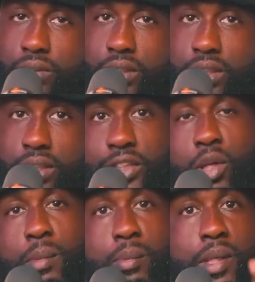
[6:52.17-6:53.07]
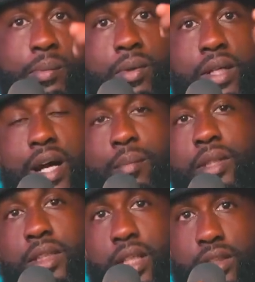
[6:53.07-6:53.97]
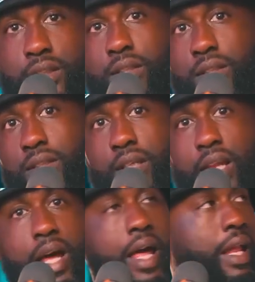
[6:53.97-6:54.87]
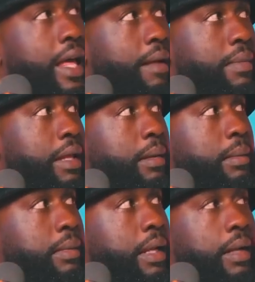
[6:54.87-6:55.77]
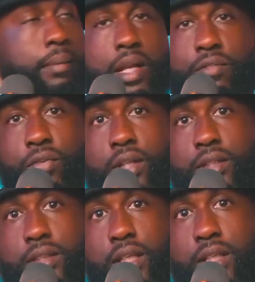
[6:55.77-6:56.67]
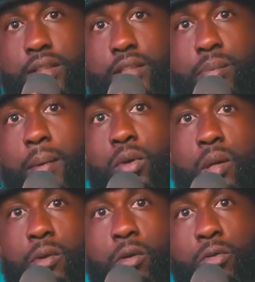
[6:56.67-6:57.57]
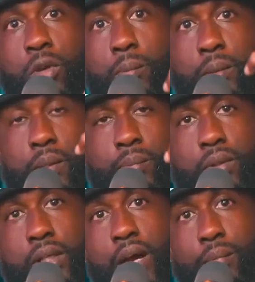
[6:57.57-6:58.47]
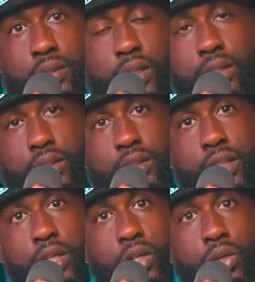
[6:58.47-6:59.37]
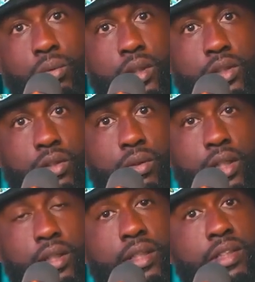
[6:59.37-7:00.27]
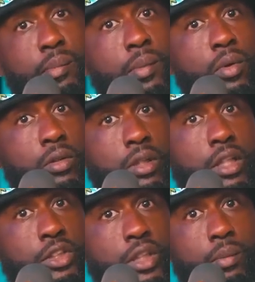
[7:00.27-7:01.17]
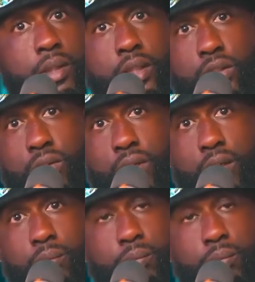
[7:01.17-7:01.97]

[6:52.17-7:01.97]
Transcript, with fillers: Mm. It's going to be people in the comment section and I and I'm and I'm not I'm not afraid to say this. It's probably going to going to be people in the comment section who disagree, and some people legitimately disagree.